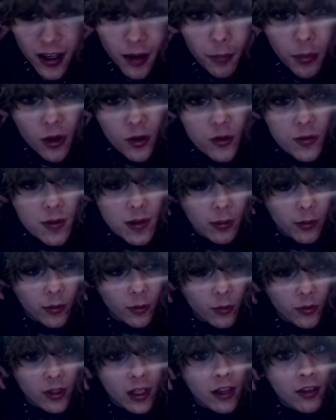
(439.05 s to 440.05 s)
a bunch of people
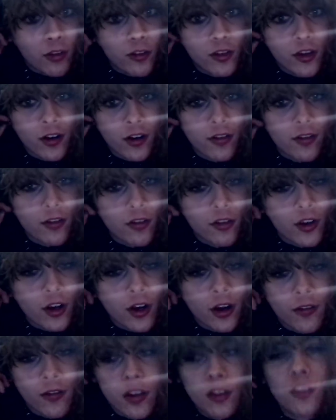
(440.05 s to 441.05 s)
getting
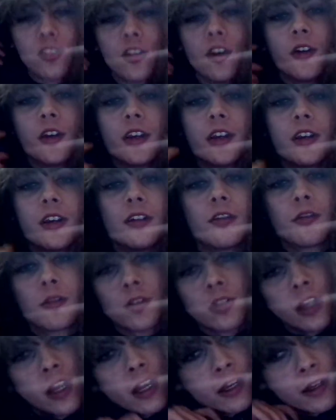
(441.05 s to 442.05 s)
scurvy, so he
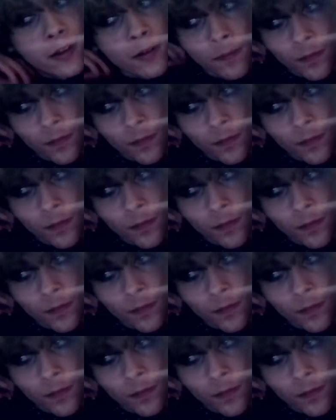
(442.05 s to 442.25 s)
created